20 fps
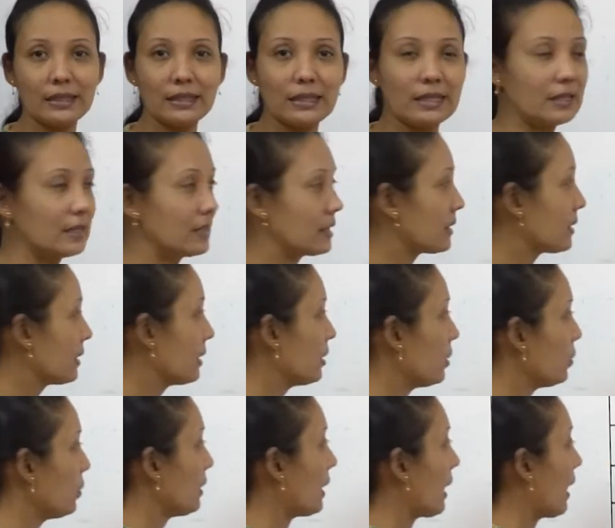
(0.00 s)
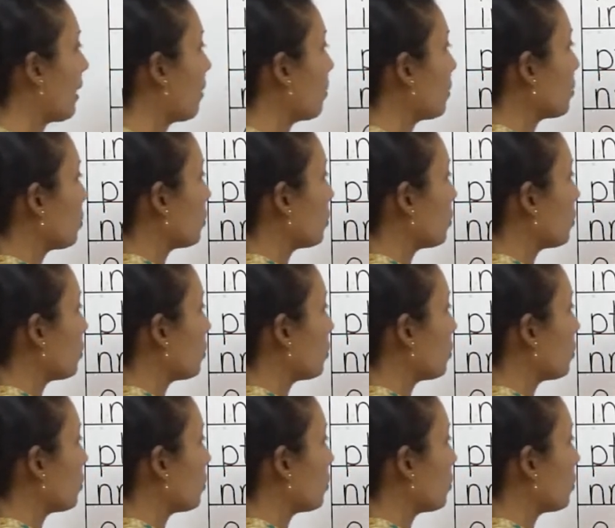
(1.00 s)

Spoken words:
Yes, we have a